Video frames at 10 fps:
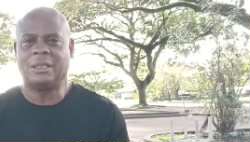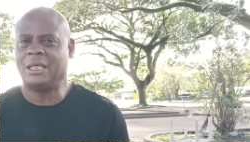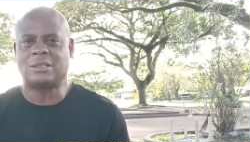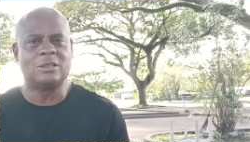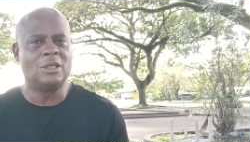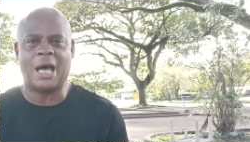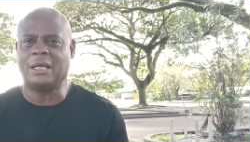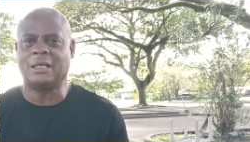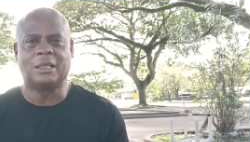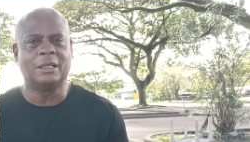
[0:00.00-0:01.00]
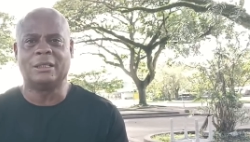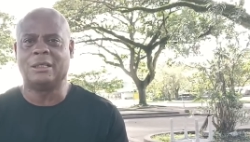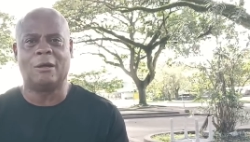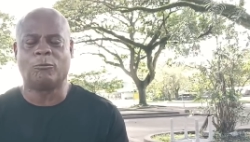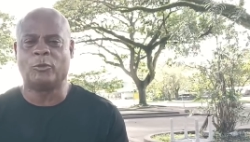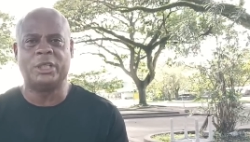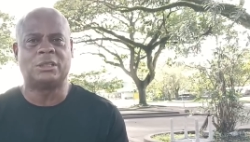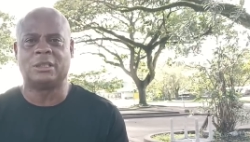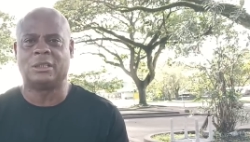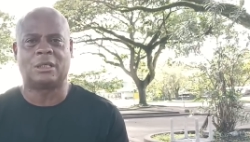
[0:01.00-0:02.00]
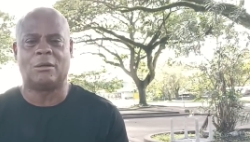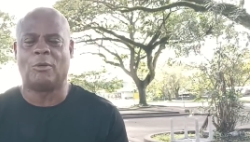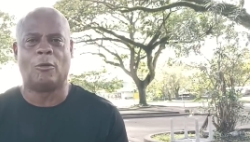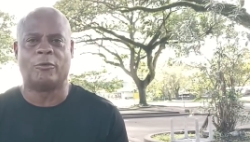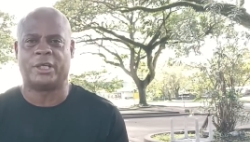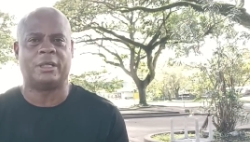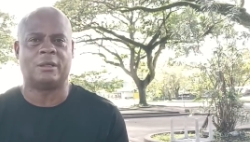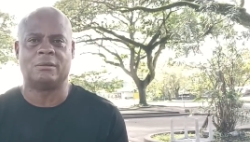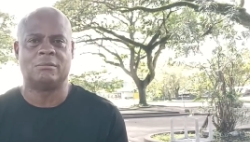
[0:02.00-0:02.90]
that's not a good enough reason to come over here.